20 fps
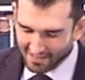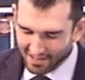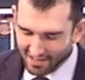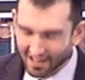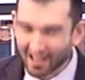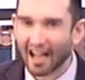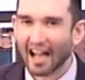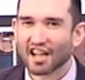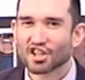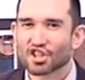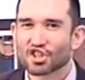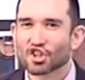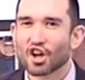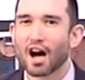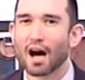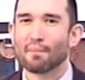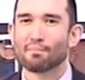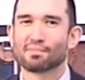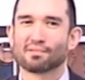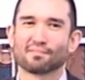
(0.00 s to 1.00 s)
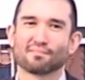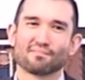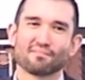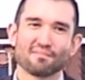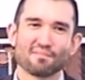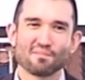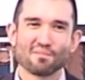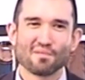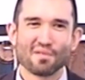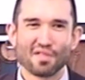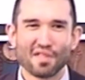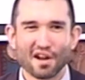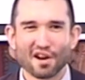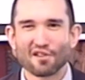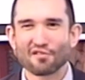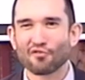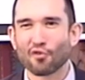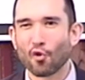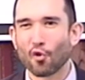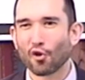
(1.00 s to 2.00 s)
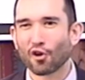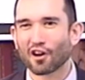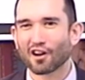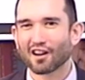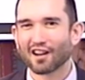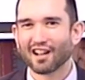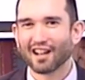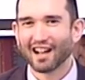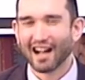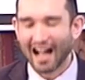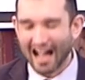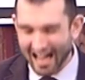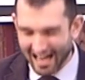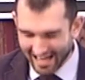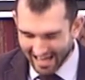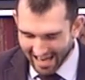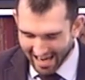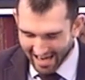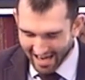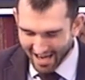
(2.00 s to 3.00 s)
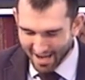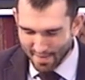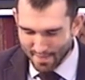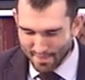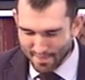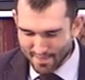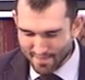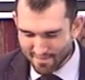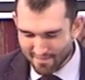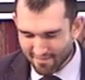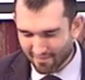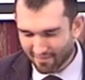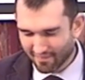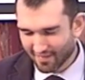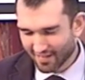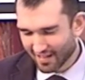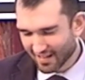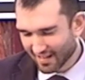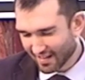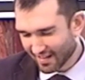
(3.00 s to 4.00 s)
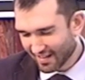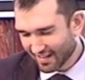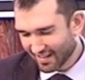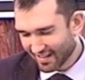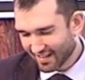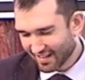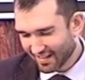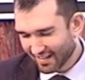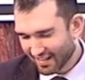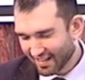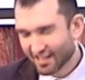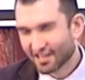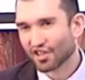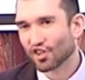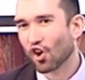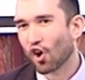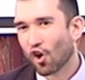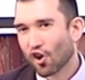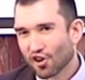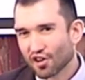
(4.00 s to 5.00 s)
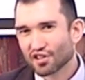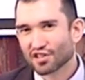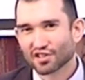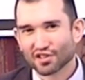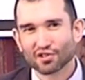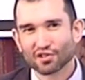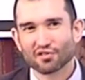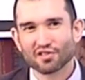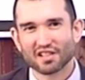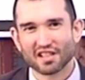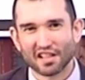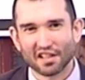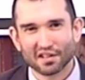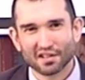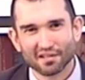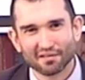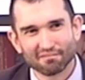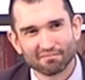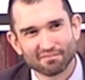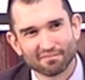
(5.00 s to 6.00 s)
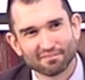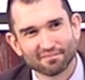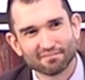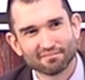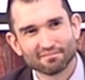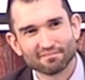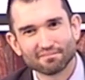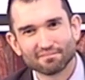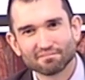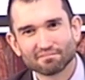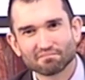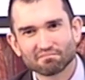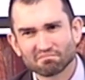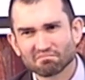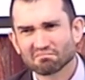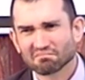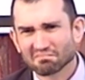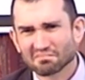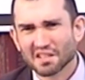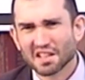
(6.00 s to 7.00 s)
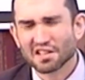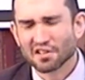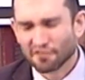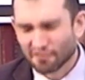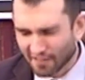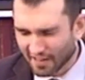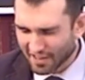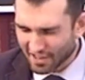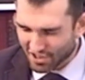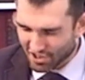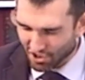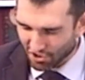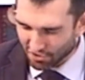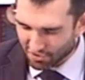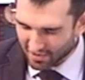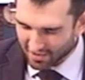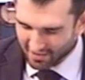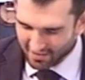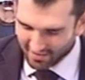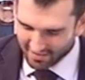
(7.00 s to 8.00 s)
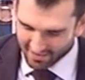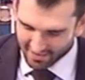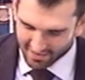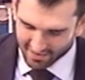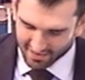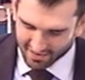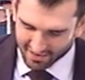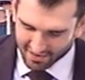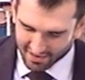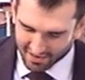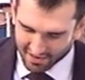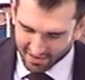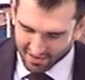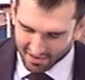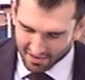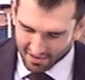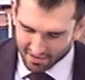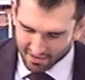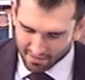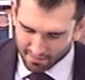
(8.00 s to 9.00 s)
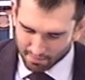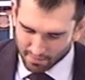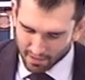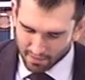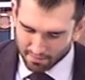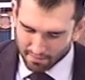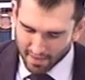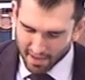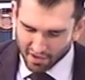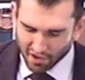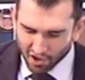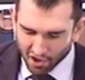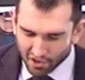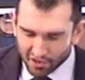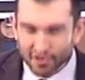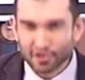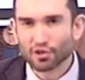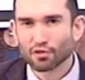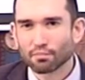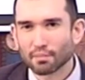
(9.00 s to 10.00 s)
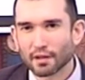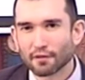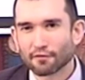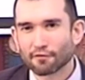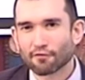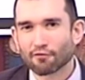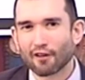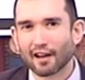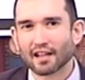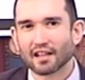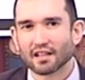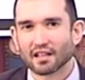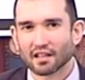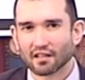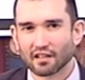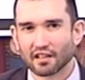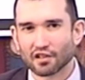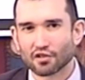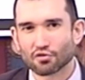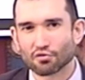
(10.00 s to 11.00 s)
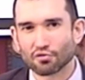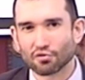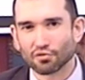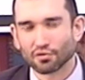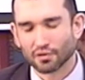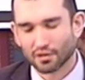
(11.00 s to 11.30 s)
I shop, therefore I am. It's an artist's critique. It's a funny joke, but it may also be frighteningly true.